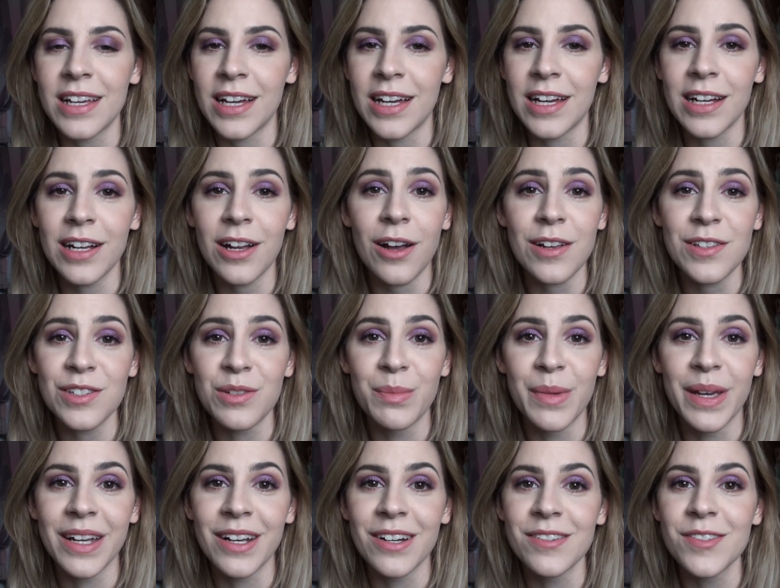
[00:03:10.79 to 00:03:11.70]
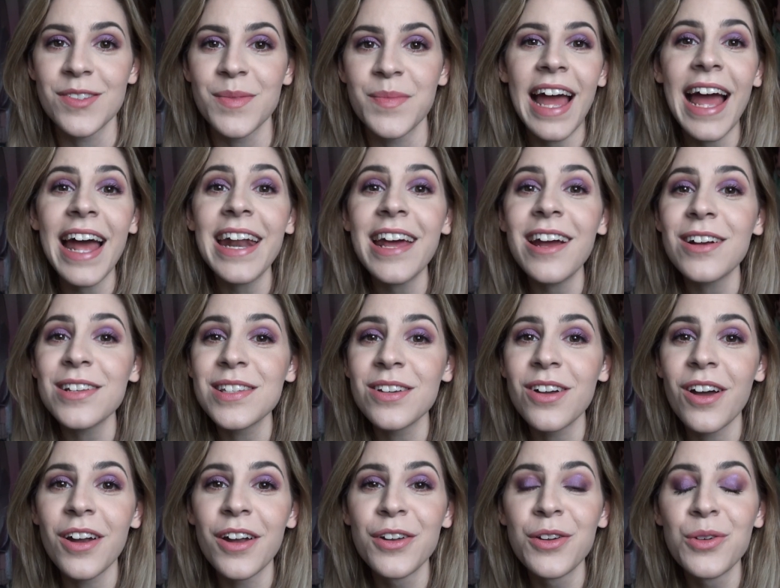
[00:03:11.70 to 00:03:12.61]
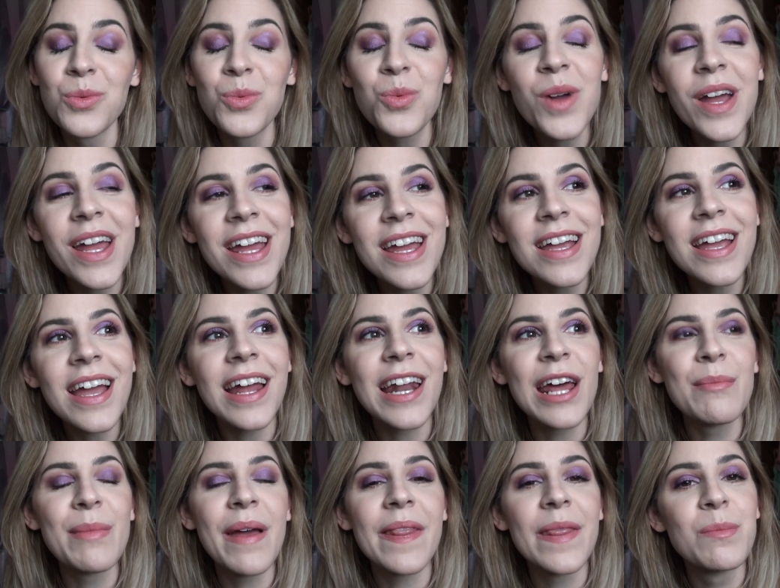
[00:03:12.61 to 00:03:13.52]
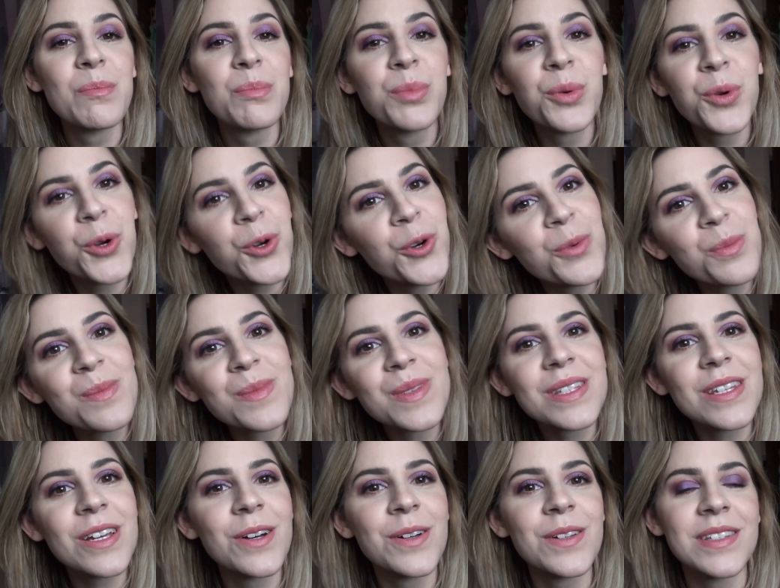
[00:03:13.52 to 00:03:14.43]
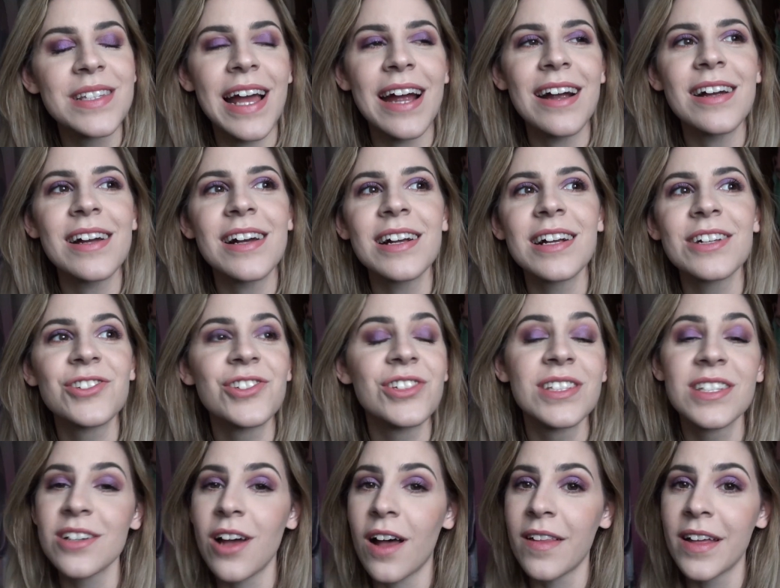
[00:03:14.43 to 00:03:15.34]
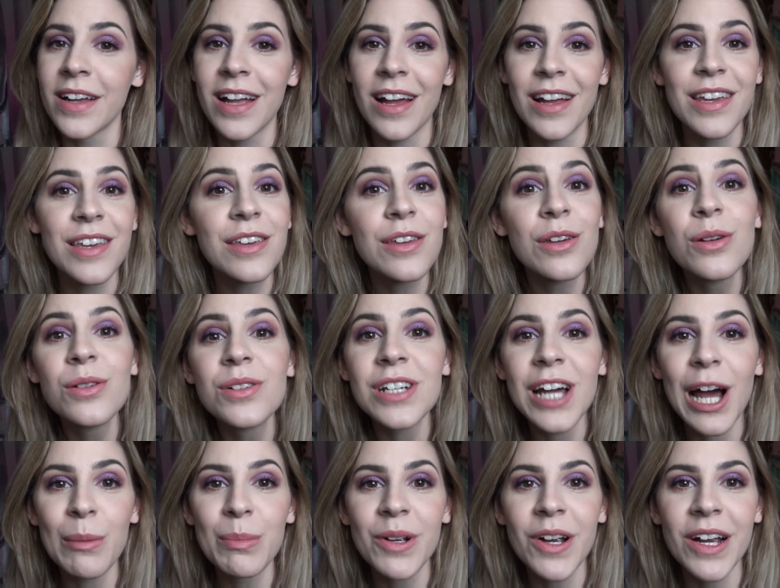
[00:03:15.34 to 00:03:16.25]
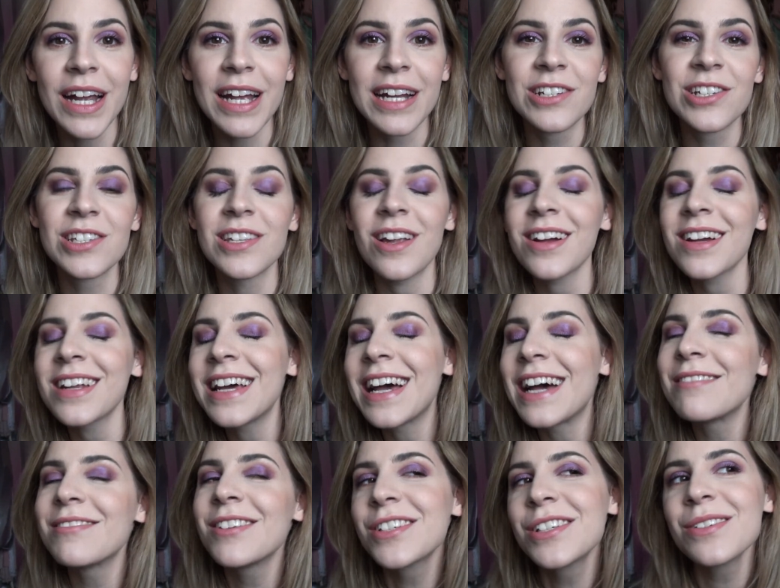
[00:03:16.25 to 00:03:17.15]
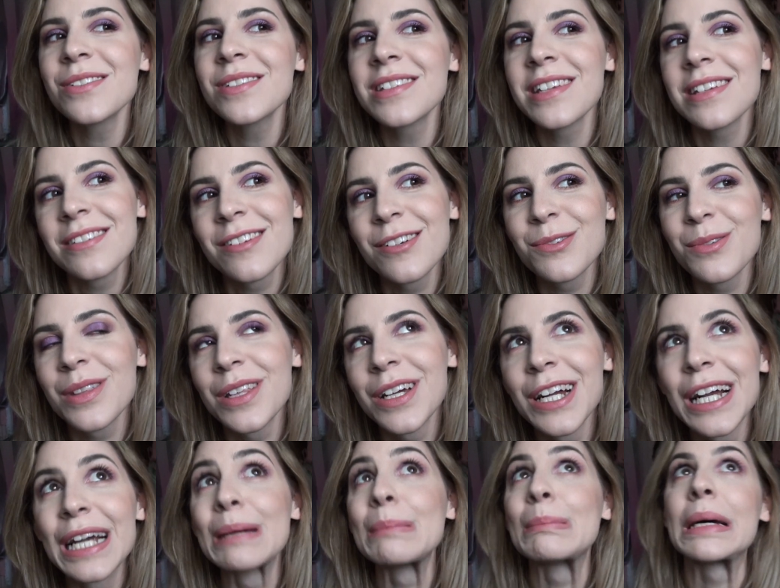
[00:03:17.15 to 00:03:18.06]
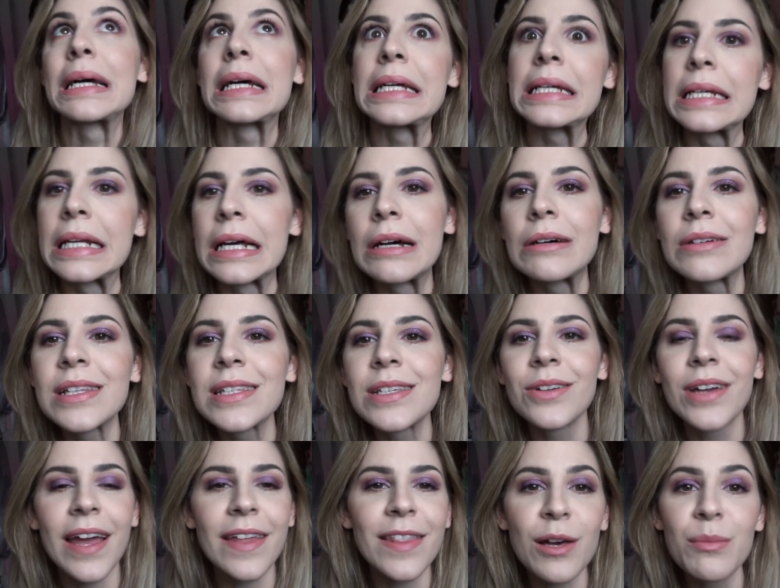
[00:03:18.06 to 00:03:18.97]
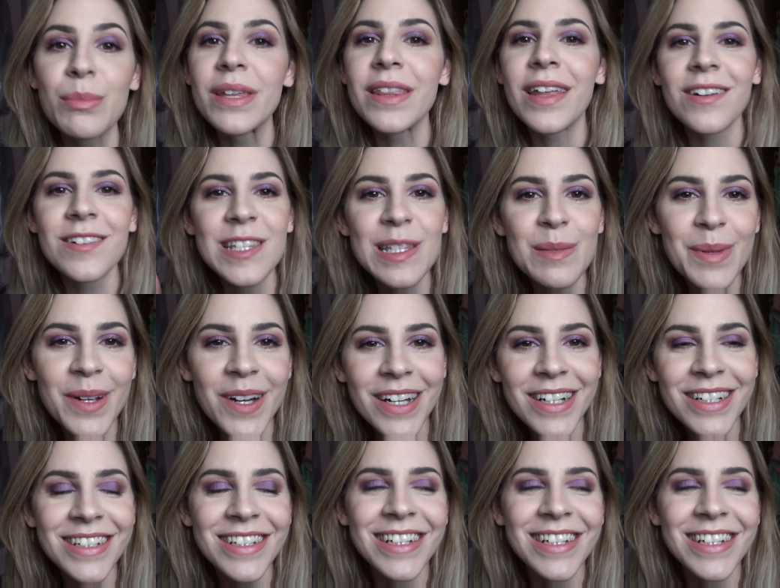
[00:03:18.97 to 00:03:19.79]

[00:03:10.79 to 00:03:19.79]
uh, costume makers. And I also got a new wig and I made the broom, so Sarah just got like a huge upgrade. She's not gonna have her two sisters with her, but you know, it's okay, they'll be there in spirit